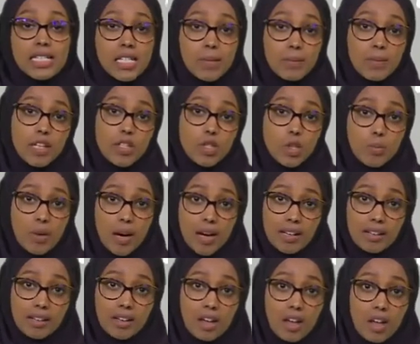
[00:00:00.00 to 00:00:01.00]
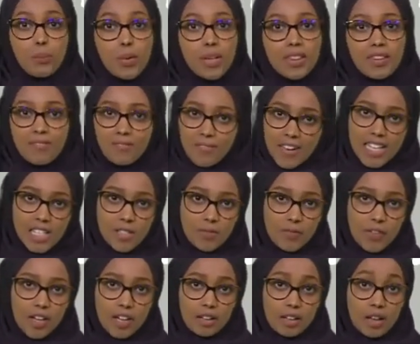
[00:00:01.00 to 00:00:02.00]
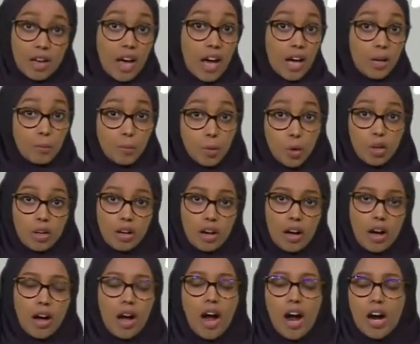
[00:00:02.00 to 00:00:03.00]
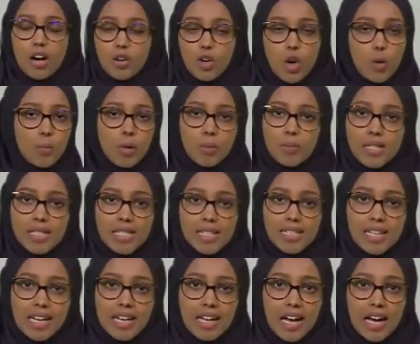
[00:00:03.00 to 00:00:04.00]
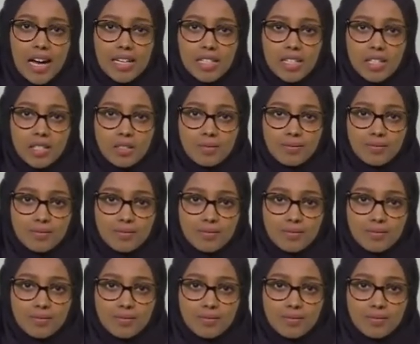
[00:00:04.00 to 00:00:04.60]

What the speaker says: similar to mine, but the face veil and burqa are not permitted in Hajj.